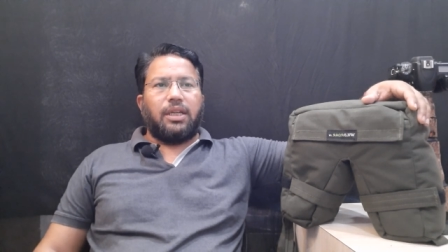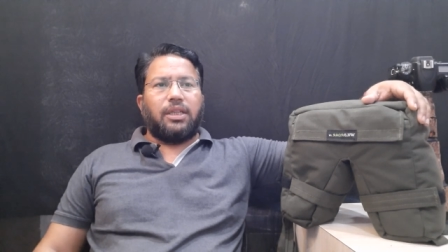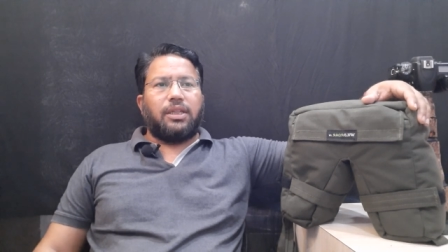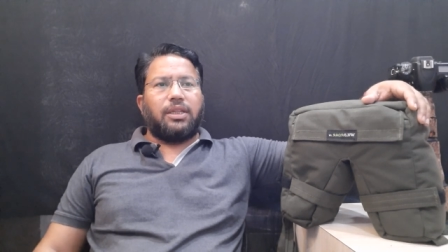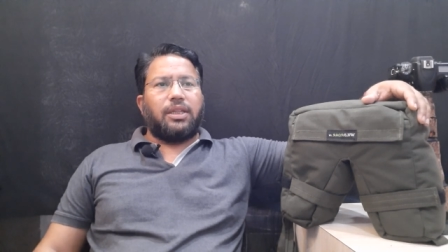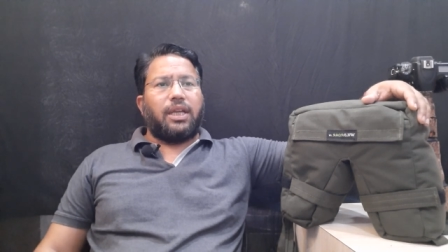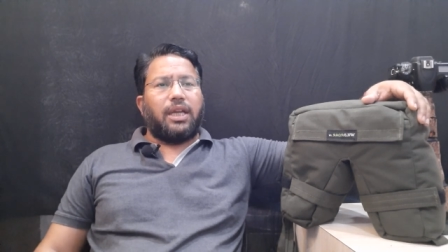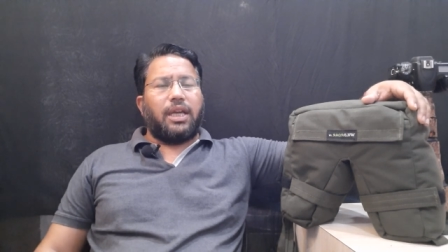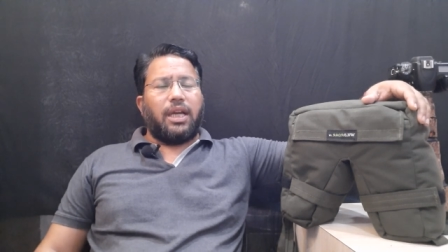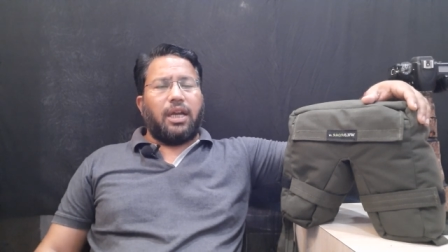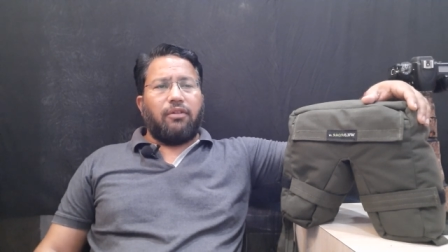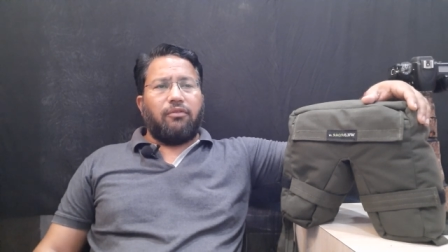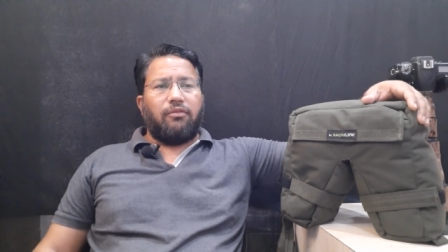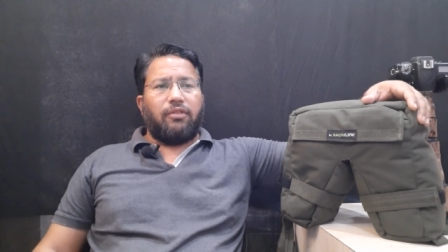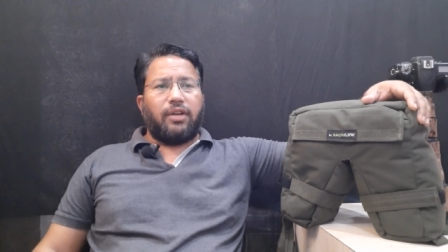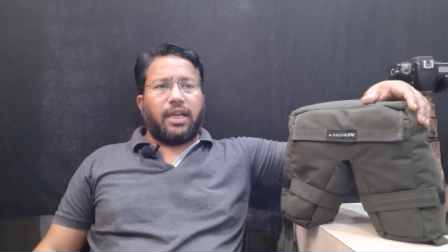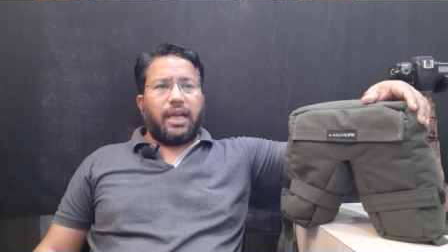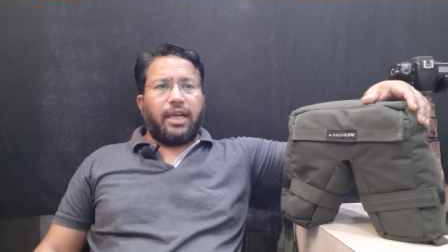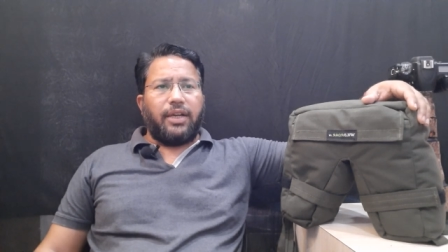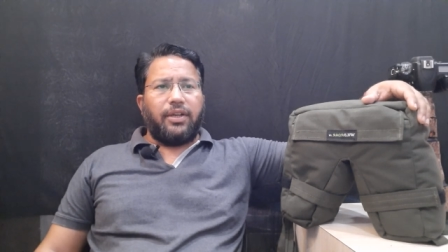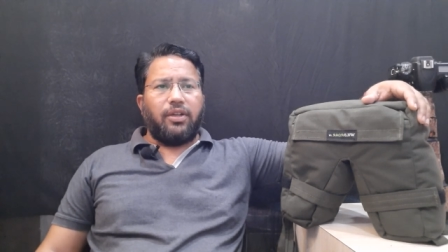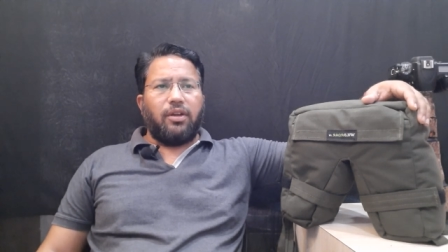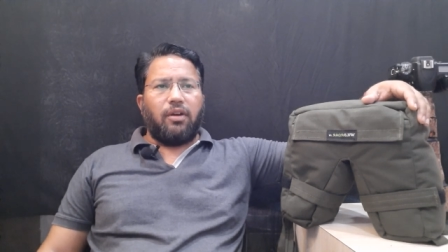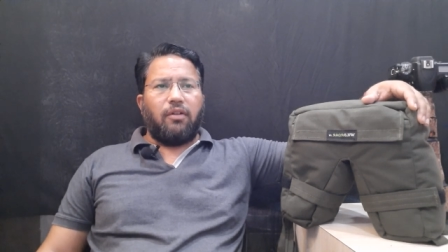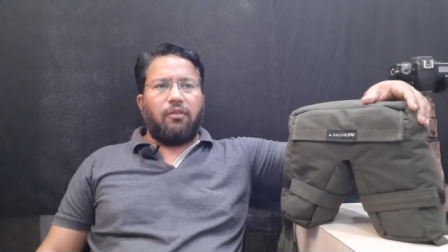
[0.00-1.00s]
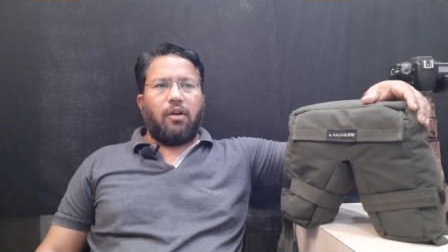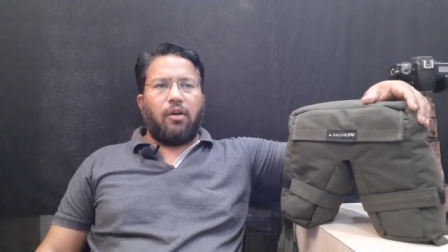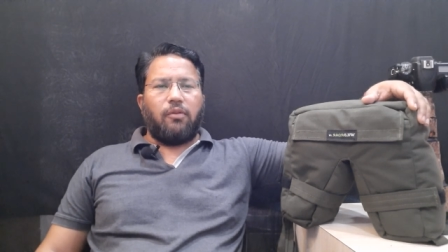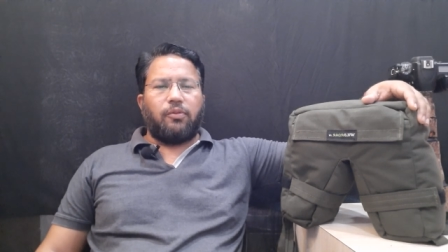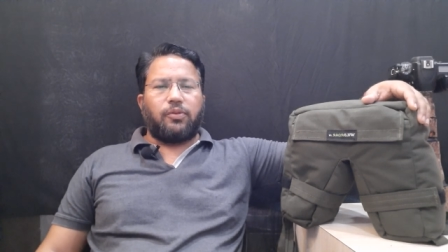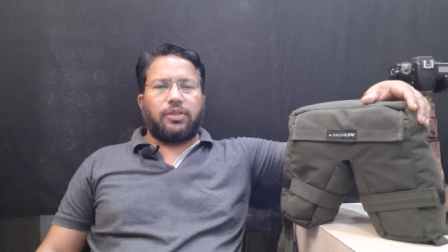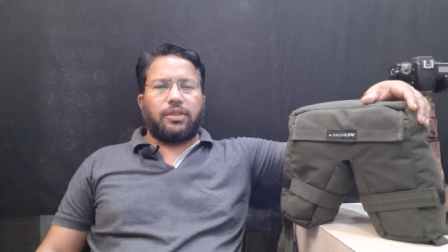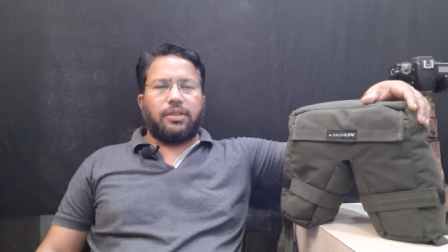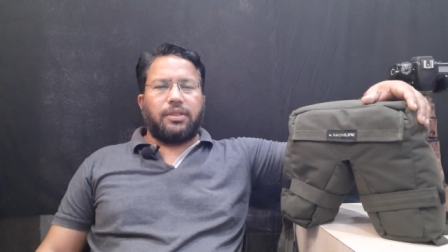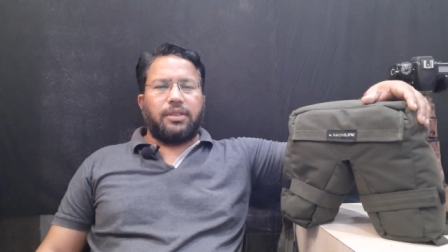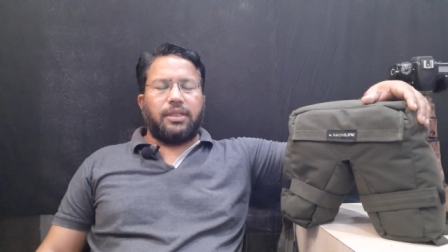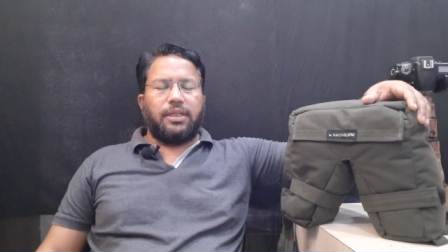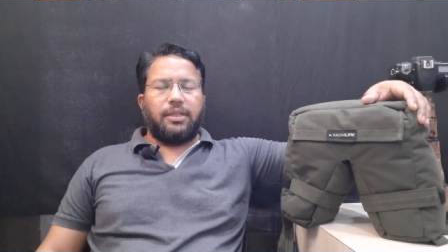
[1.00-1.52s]
They have variety of
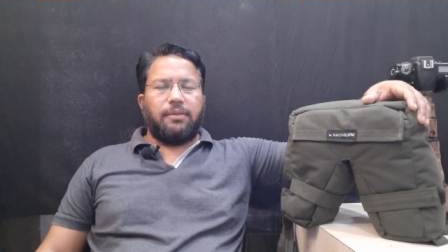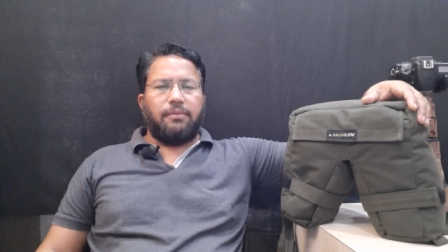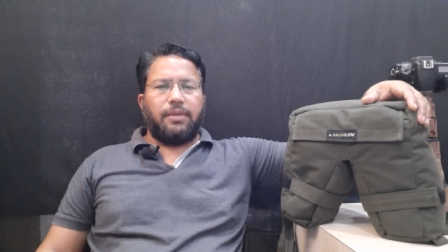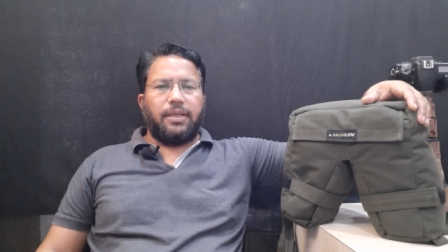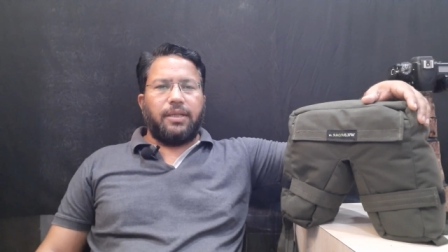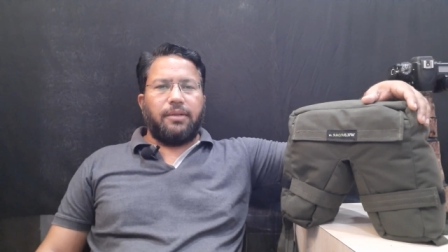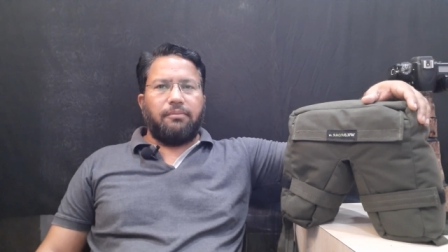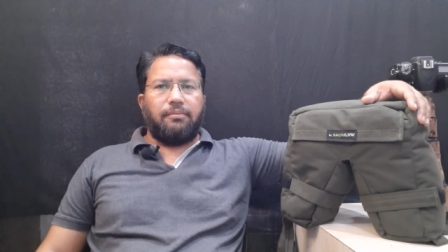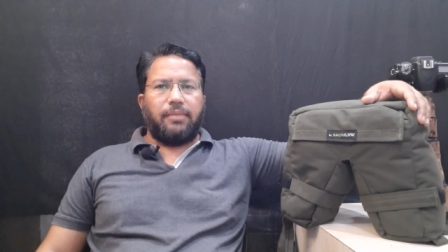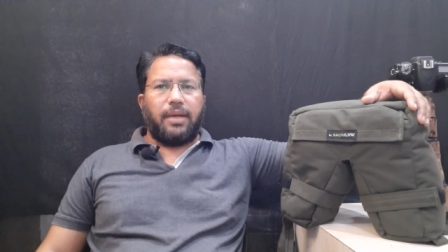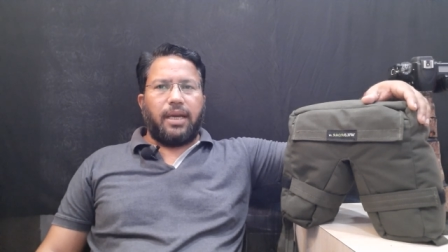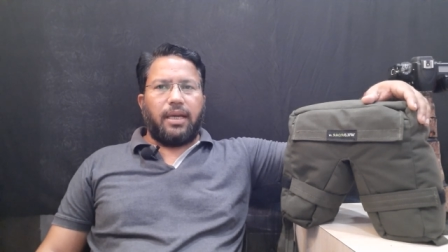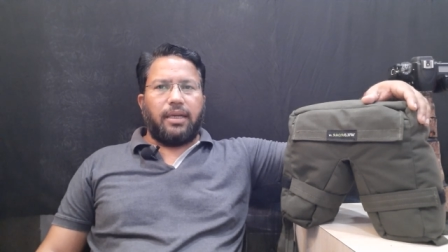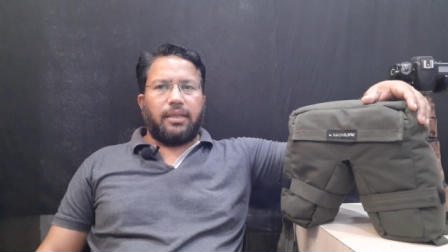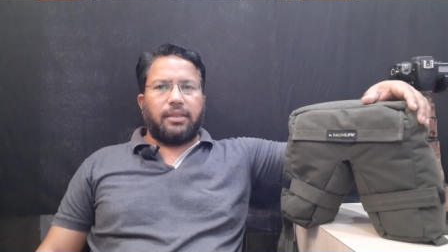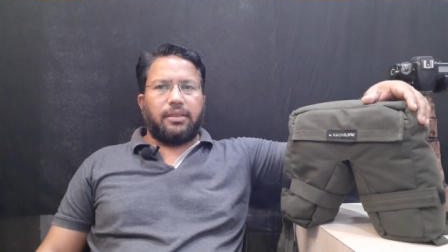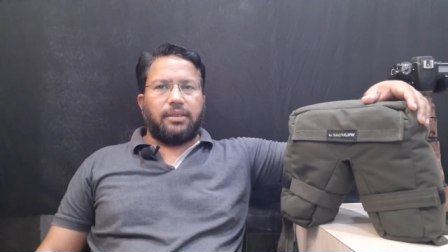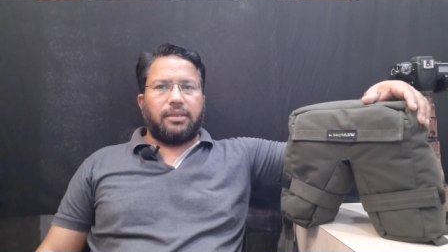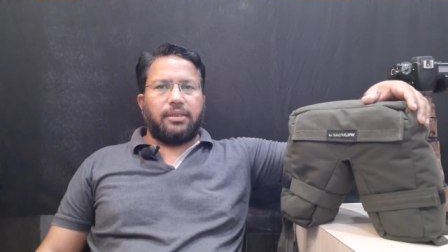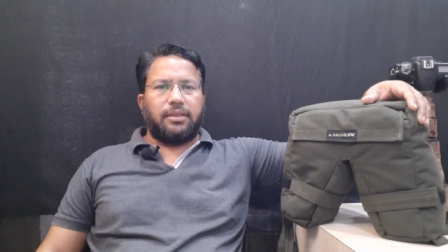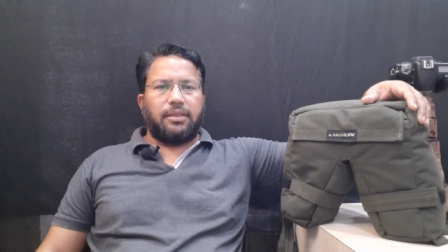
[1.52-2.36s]
options in bean bags